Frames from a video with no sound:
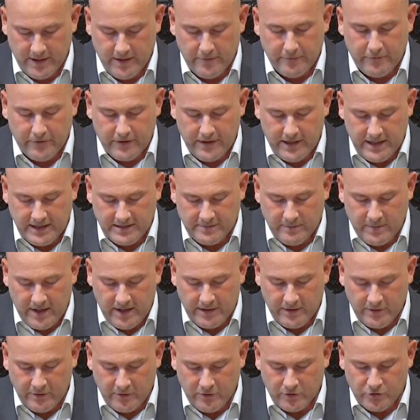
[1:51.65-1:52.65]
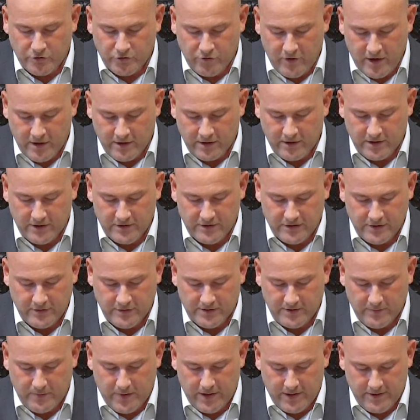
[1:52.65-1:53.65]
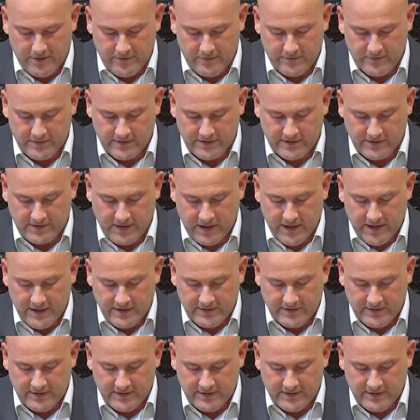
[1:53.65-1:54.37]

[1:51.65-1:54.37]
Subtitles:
For these men are not drunk, as you suppose,